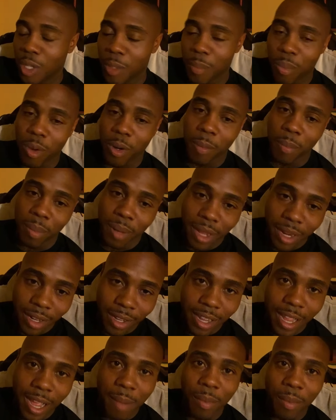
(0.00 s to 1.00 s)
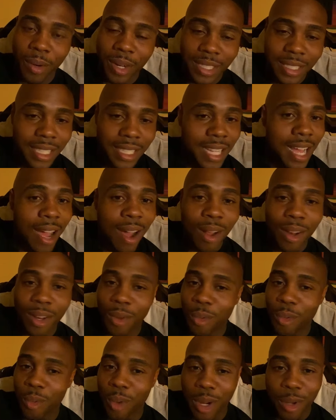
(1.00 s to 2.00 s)
to Puerto Plata to Cabarete, all
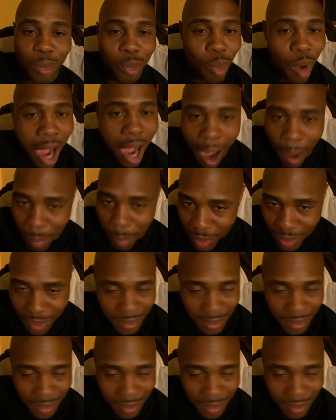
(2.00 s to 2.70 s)
in one whop.